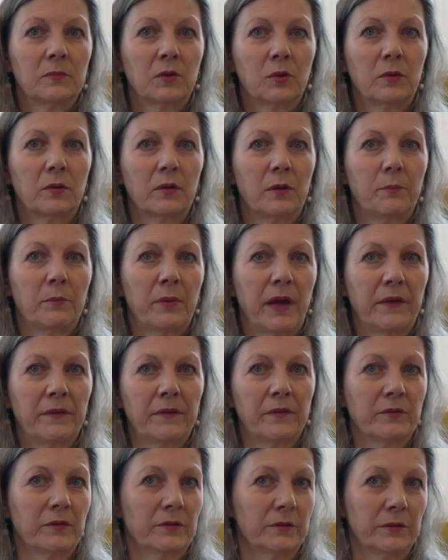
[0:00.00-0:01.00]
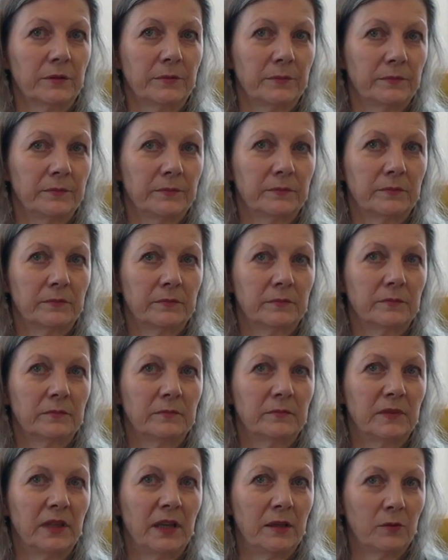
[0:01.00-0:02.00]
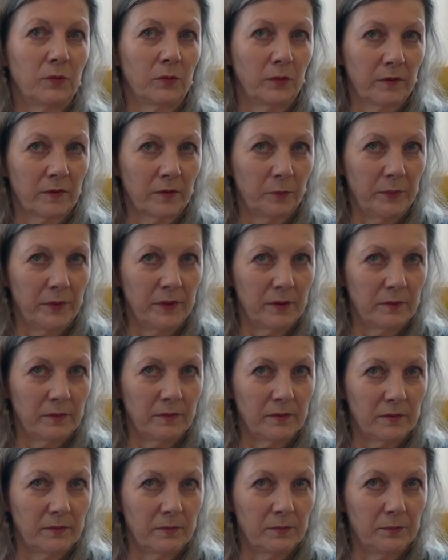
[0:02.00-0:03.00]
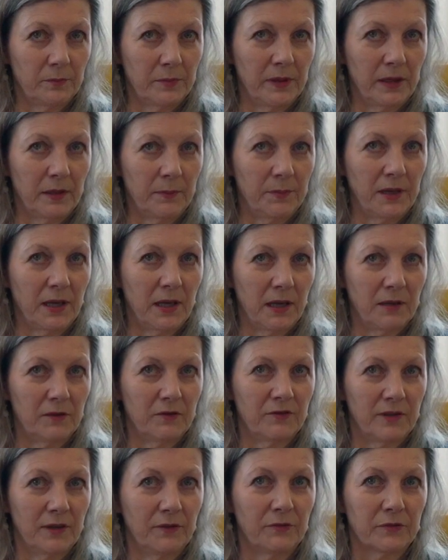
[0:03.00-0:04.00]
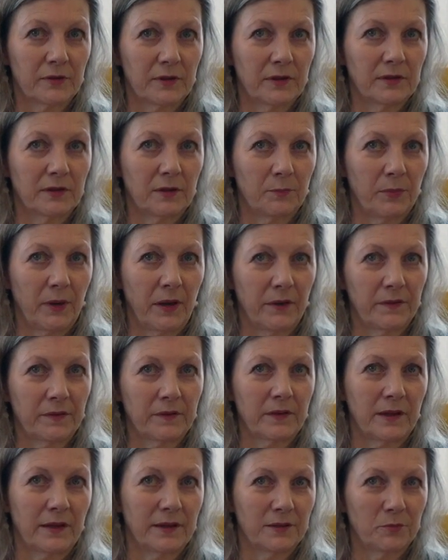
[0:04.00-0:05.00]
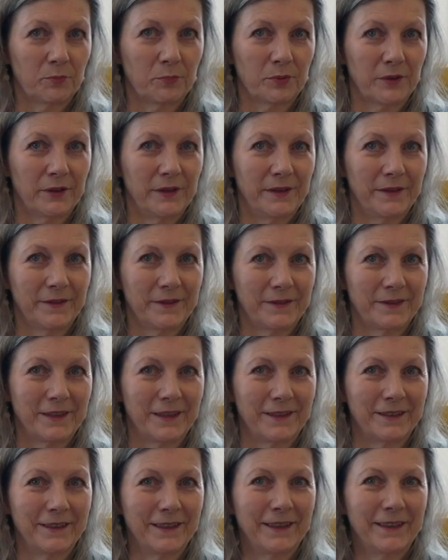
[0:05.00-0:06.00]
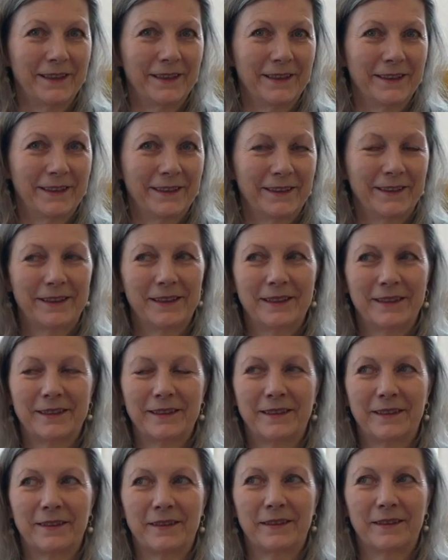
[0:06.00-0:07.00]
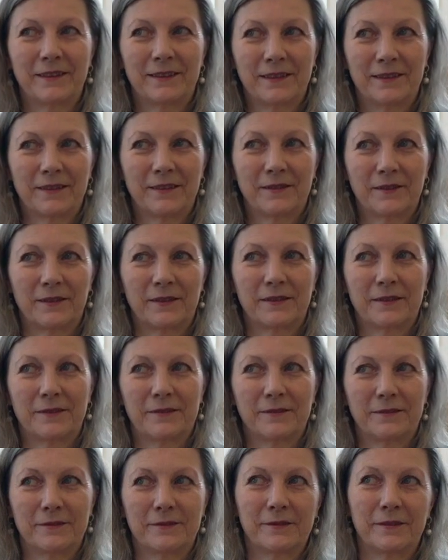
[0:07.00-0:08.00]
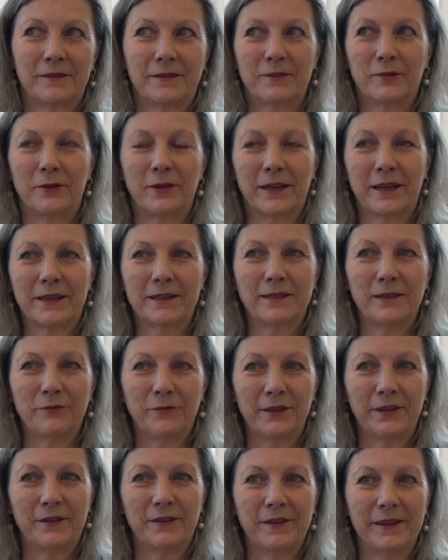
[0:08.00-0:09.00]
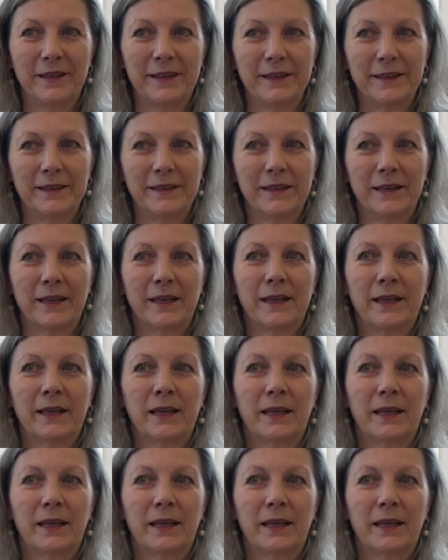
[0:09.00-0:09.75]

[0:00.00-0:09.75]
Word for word: or a pastor. They also be, be, different, the pastor and the priest, uh, uh, collectively seen,